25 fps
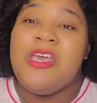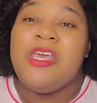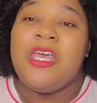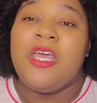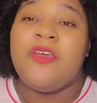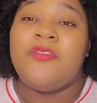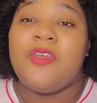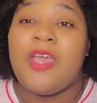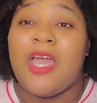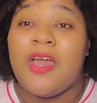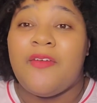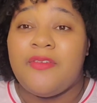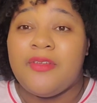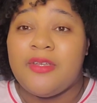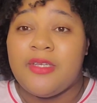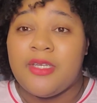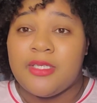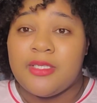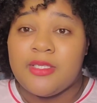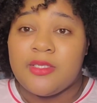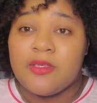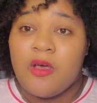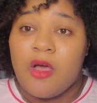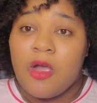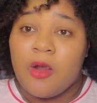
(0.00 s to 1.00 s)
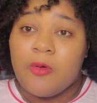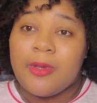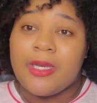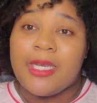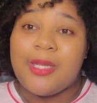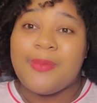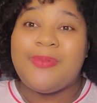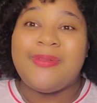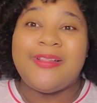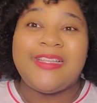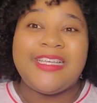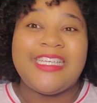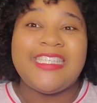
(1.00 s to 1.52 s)
if you haven't done so already,
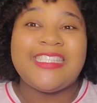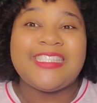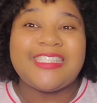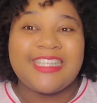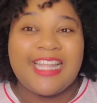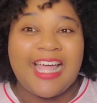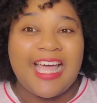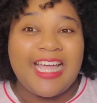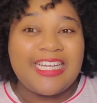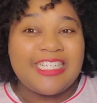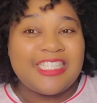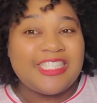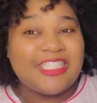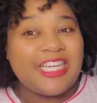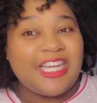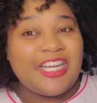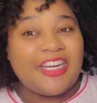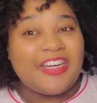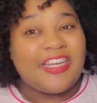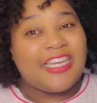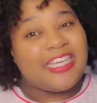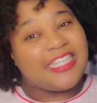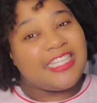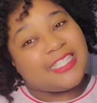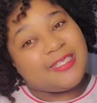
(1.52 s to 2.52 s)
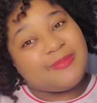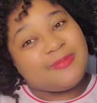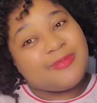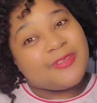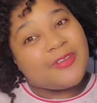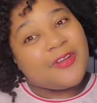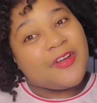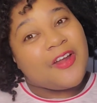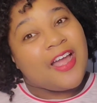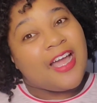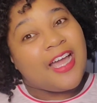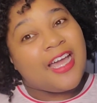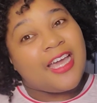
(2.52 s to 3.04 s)
please like, share, and
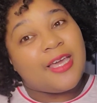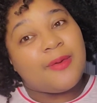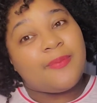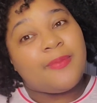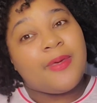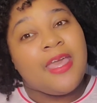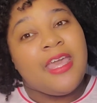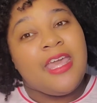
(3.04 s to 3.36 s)
subscribe.